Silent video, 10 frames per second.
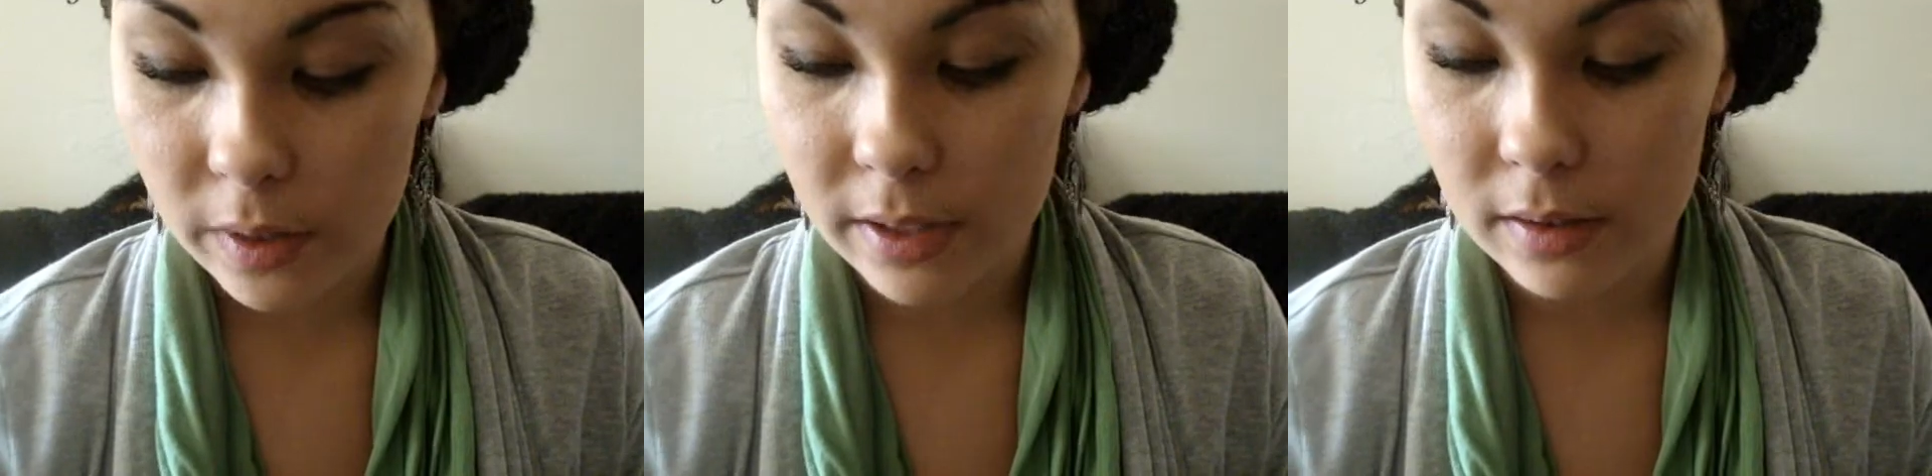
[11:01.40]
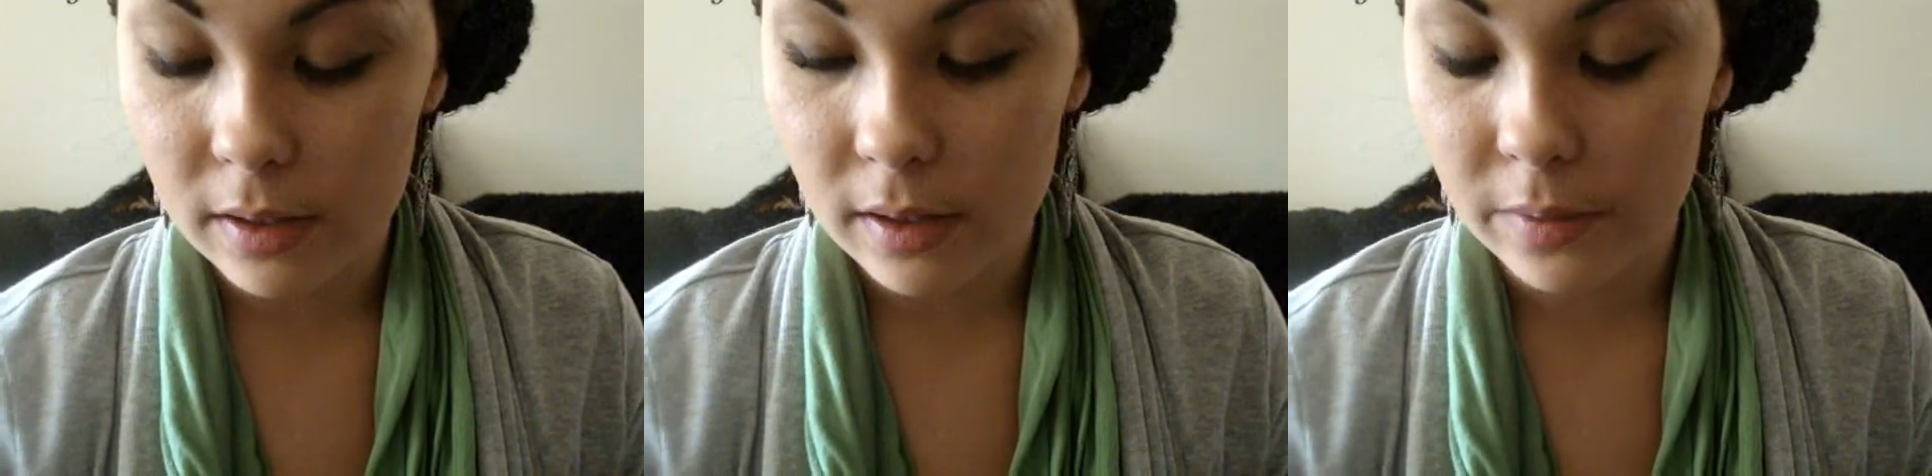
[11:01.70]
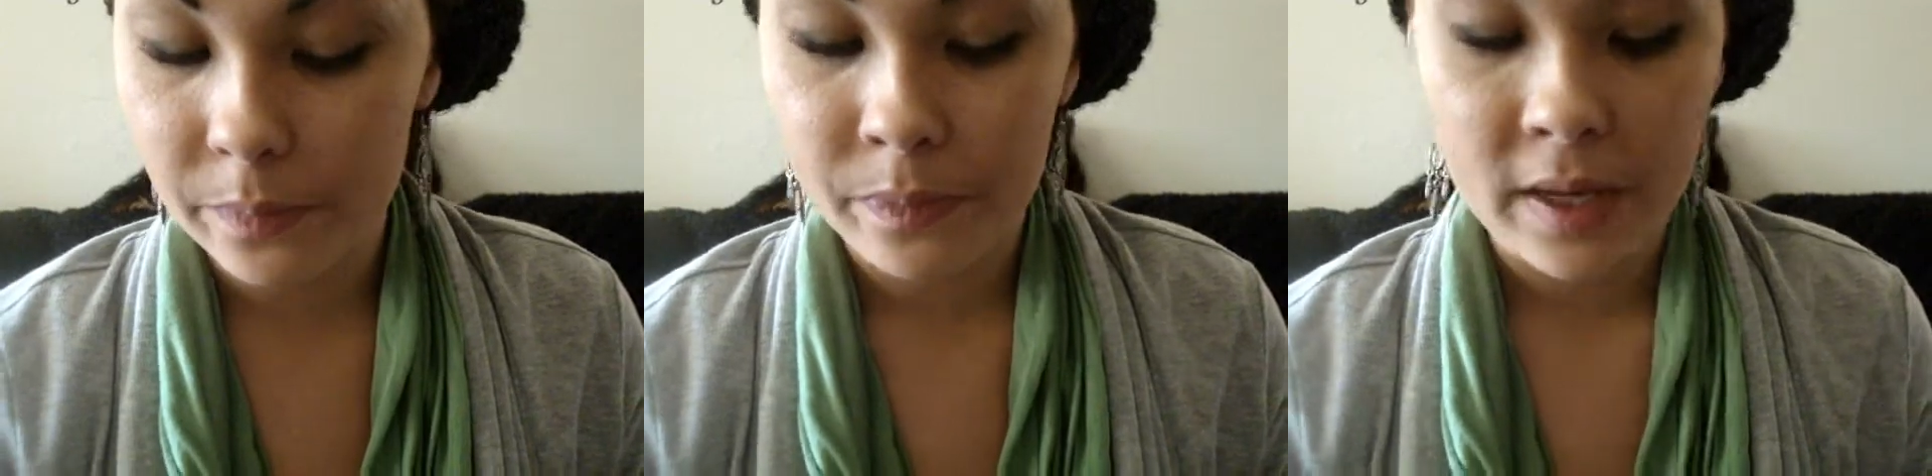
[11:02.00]
with
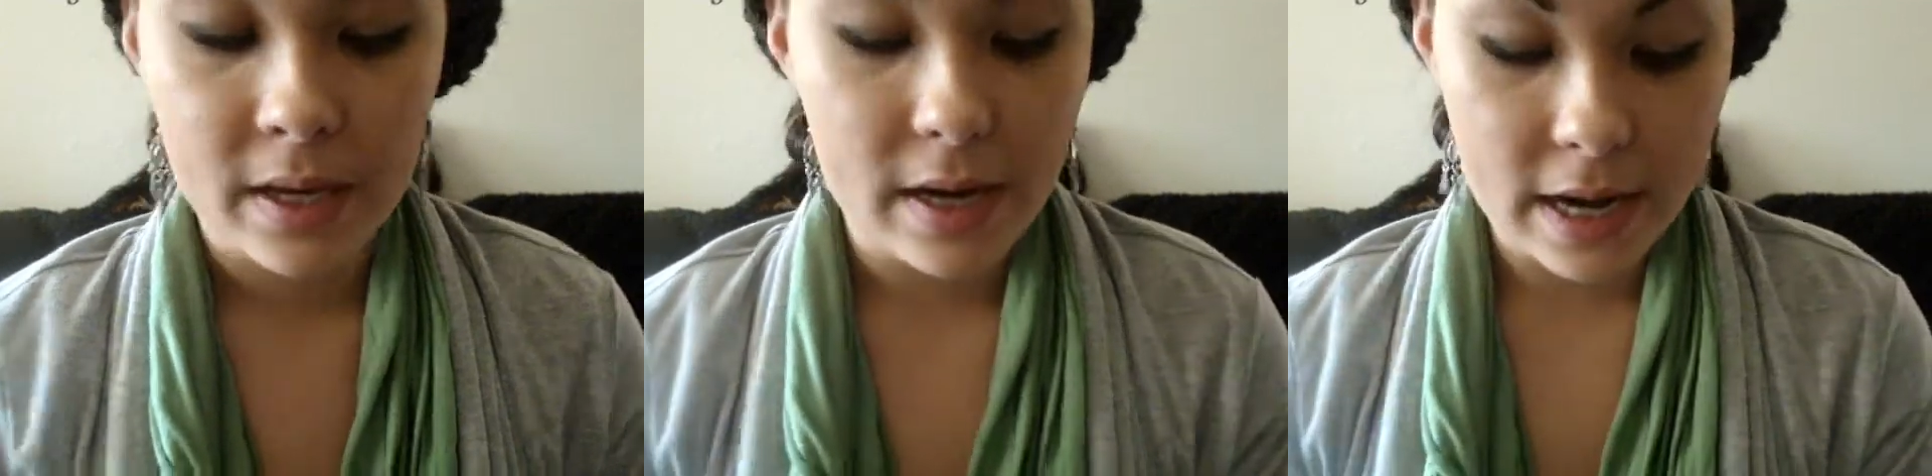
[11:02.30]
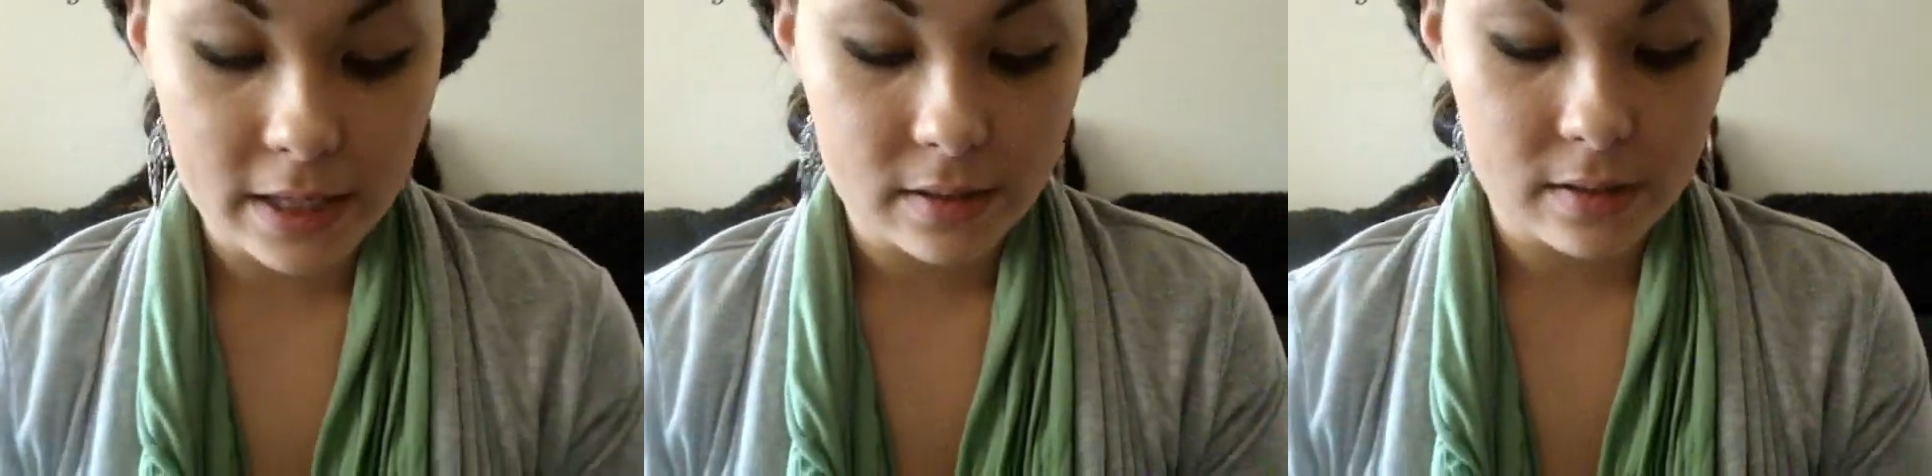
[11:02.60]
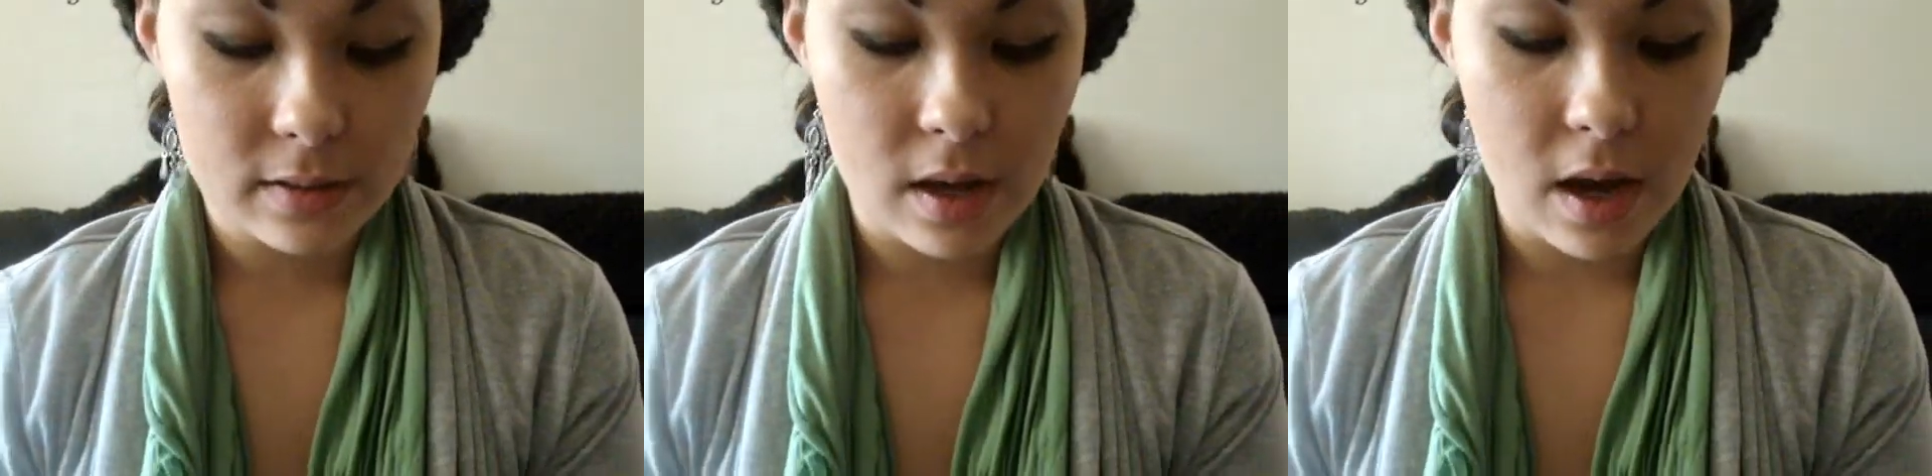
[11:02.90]
a
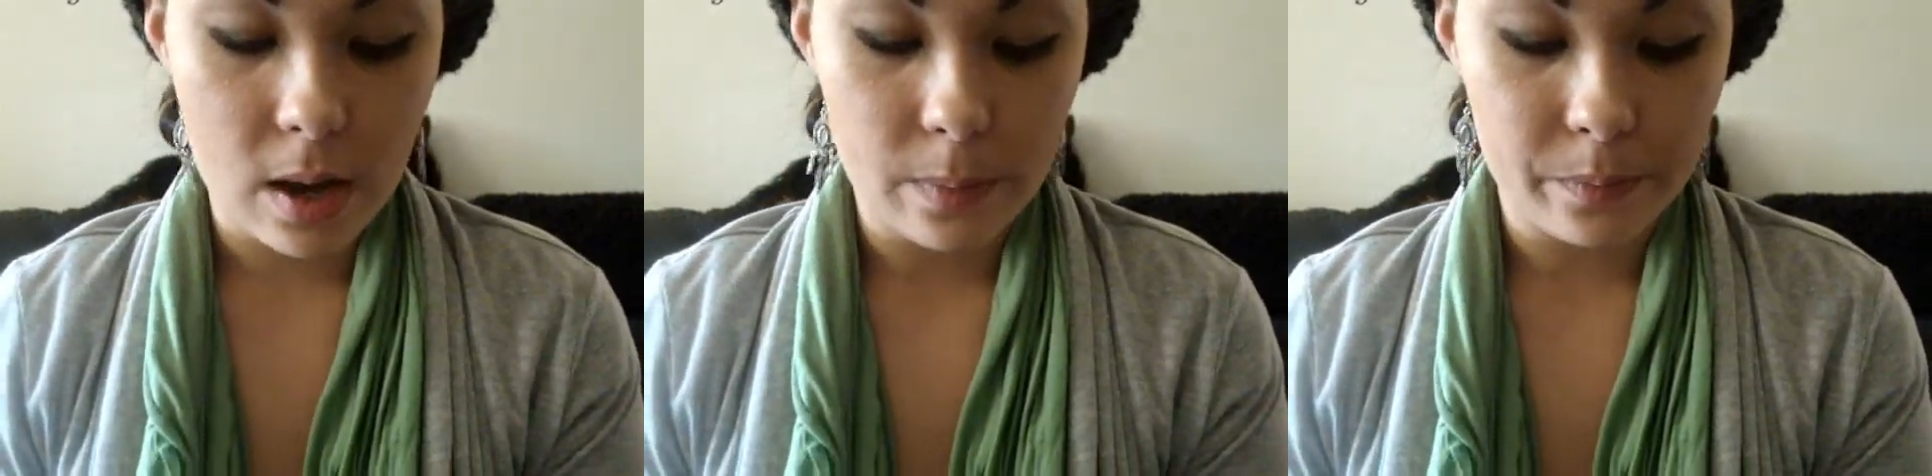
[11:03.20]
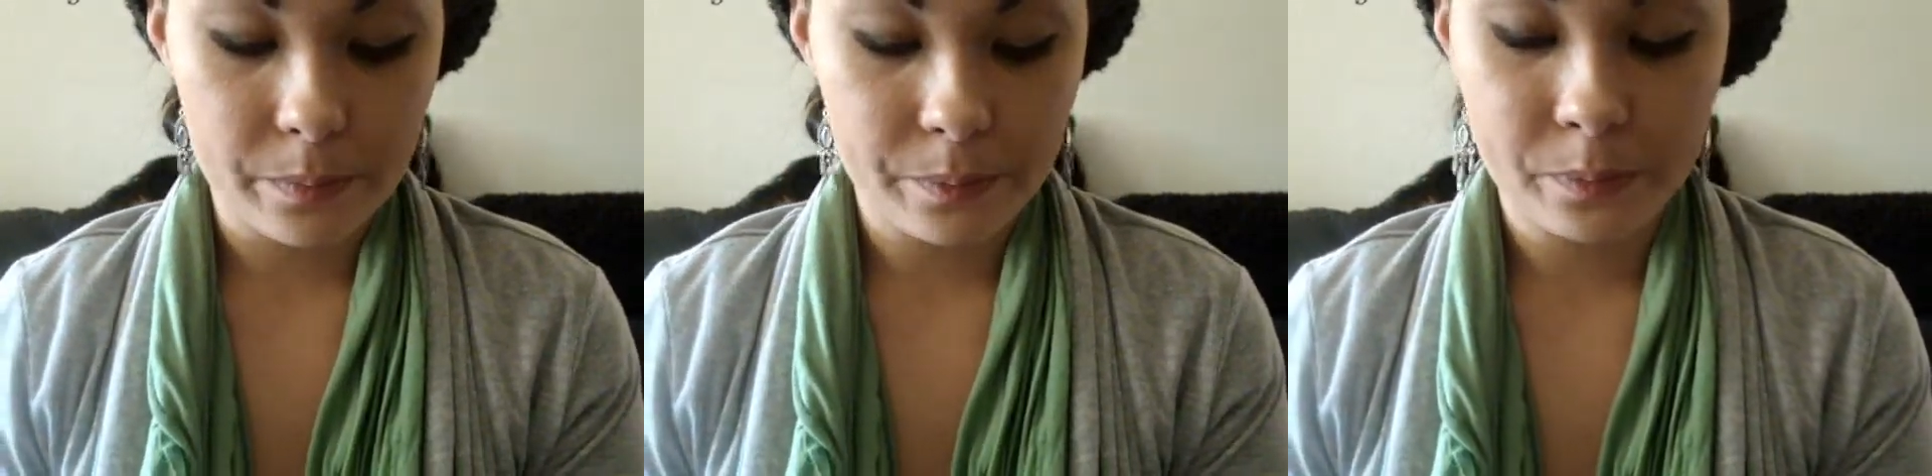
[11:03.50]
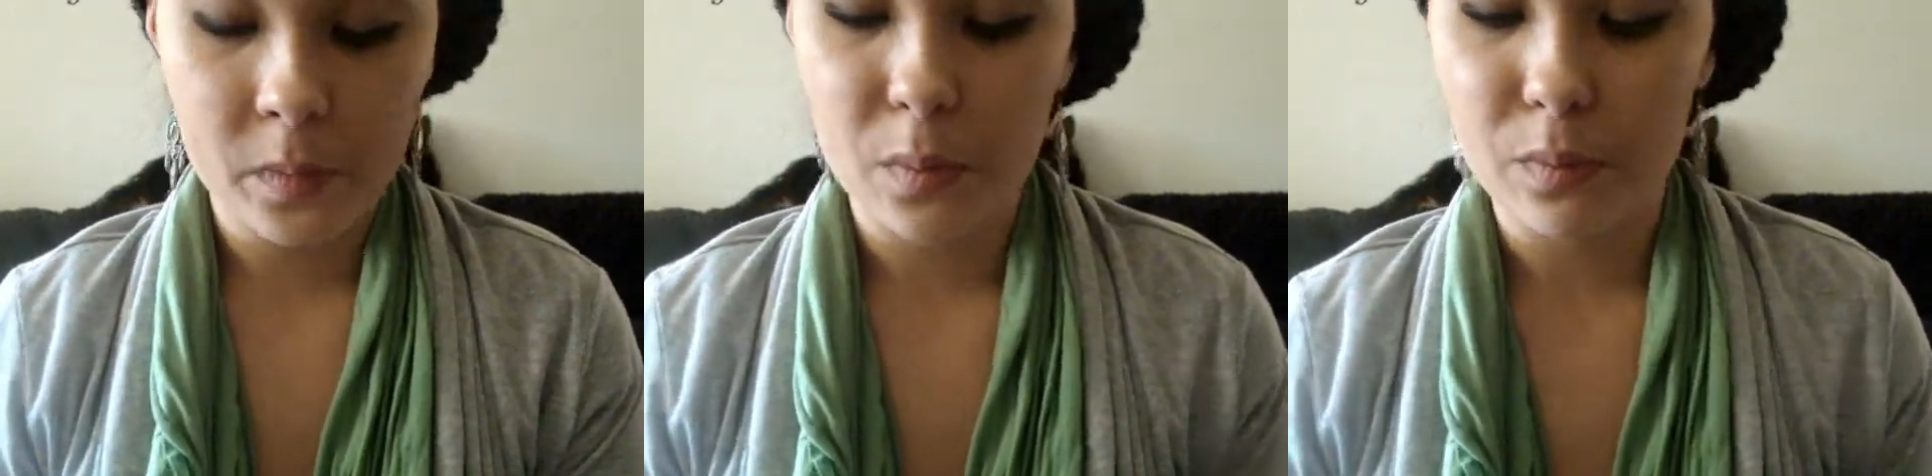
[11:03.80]
nice
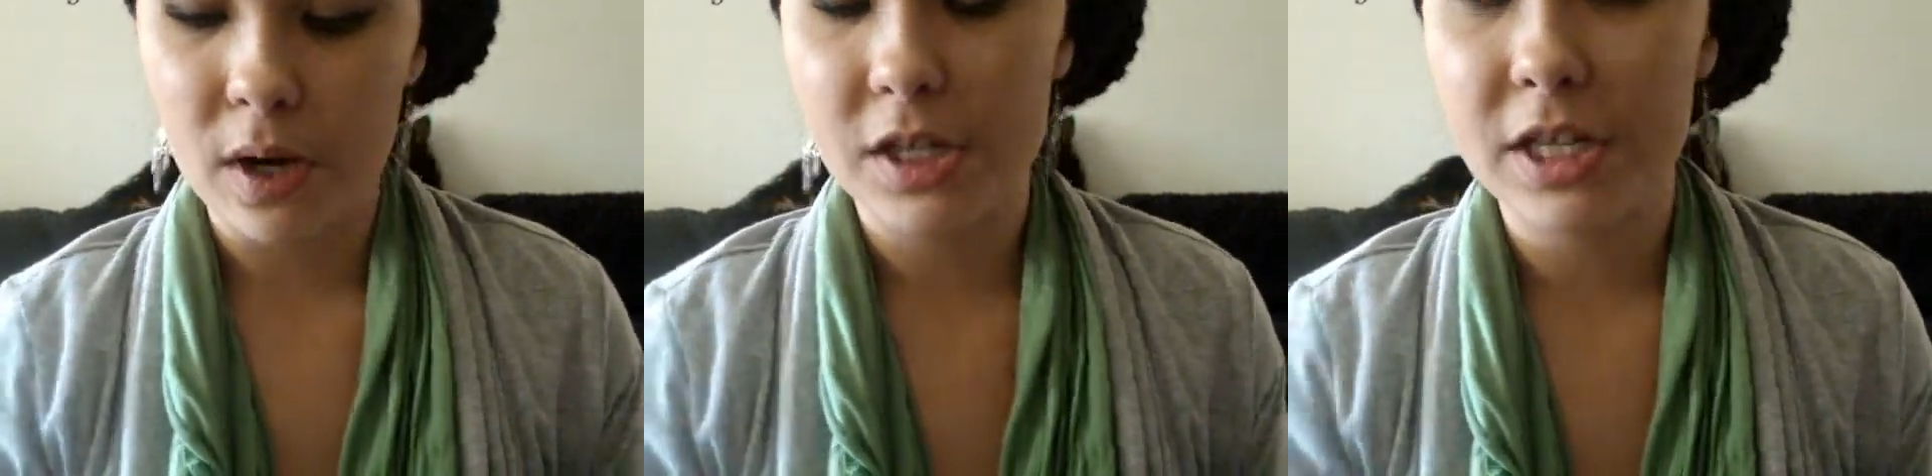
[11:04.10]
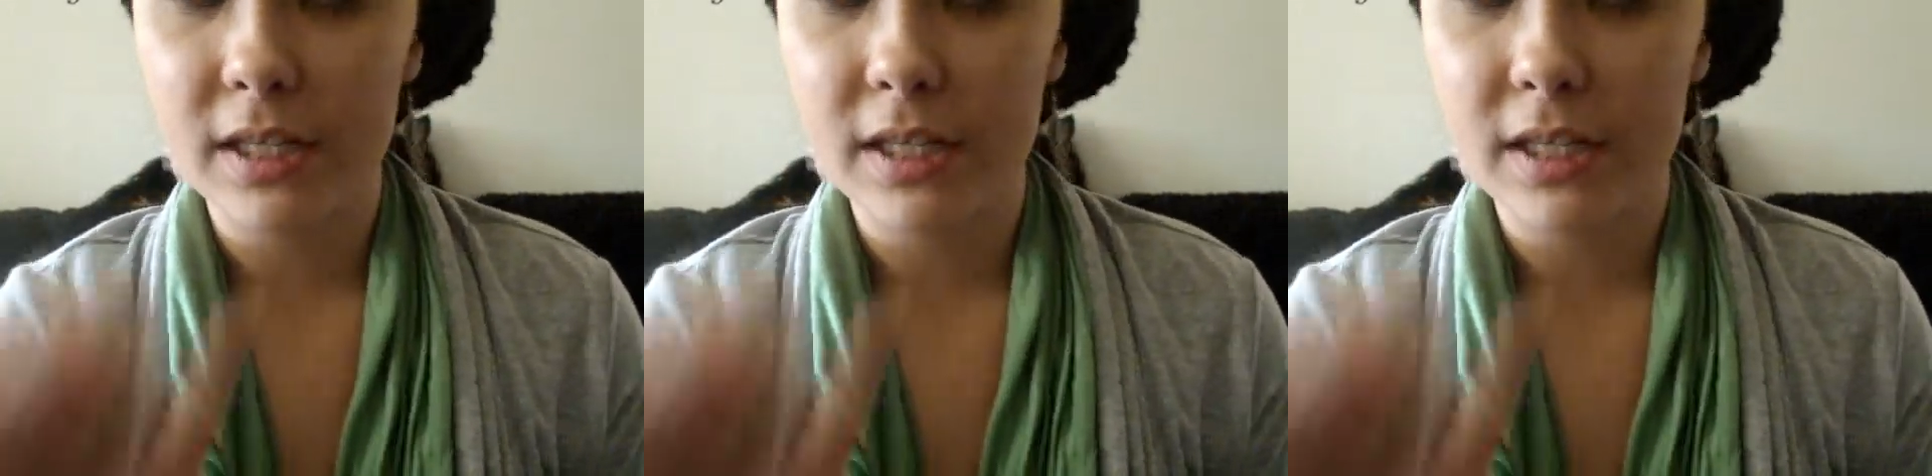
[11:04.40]
brush